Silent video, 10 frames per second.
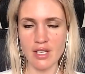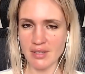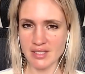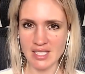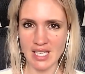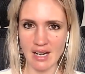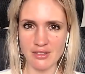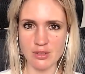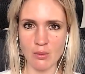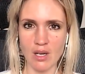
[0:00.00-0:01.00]
if we go into the
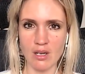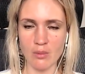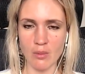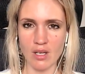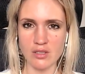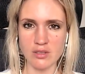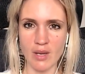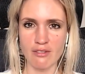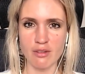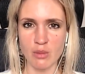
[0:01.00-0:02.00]
character world
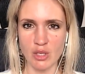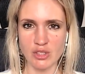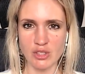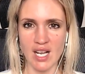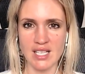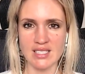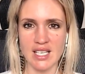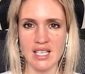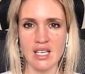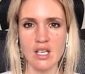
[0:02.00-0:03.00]
away from
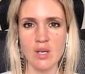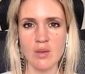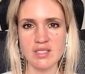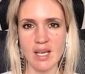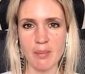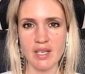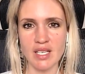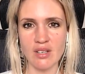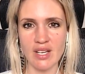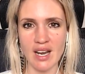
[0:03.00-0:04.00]
non-duality, what's
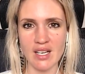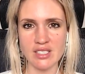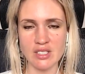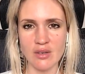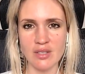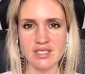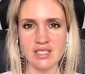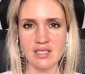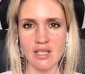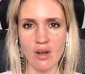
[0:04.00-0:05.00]
happening in your character is
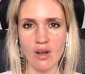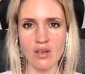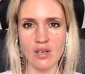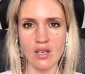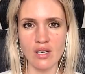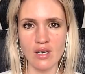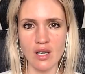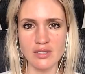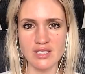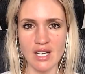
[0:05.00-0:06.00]
there's
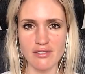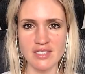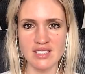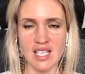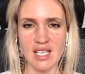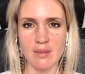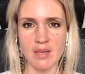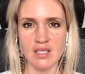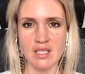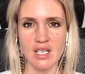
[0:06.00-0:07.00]
low
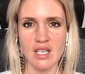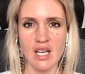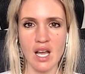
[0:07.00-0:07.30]
self-esteem and